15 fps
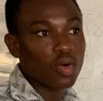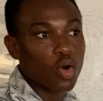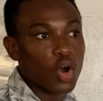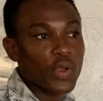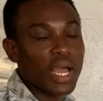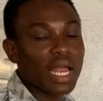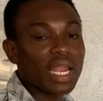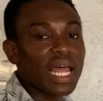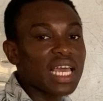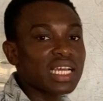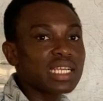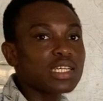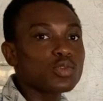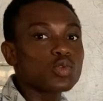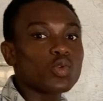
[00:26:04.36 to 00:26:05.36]
or you are
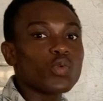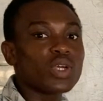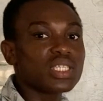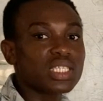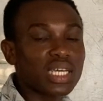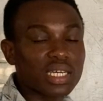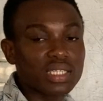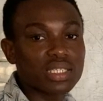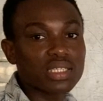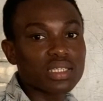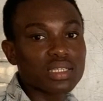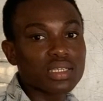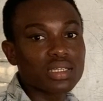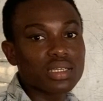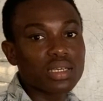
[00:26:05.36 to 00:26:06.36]
likely to reject
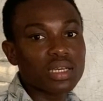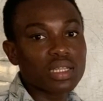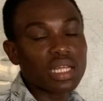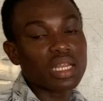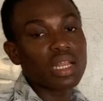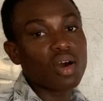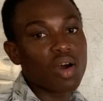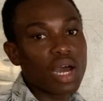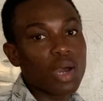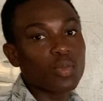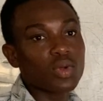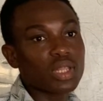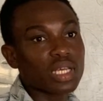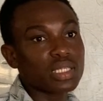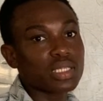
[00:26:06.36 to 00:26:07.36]
the null
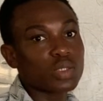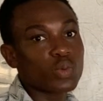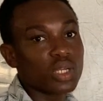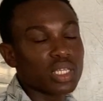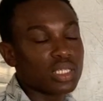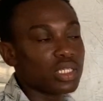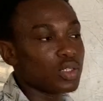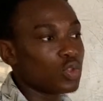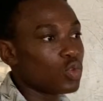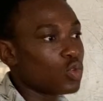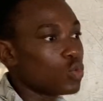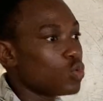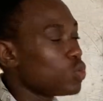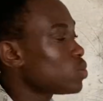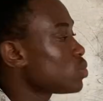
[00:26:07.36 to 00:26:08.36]
hypothesis when it is true.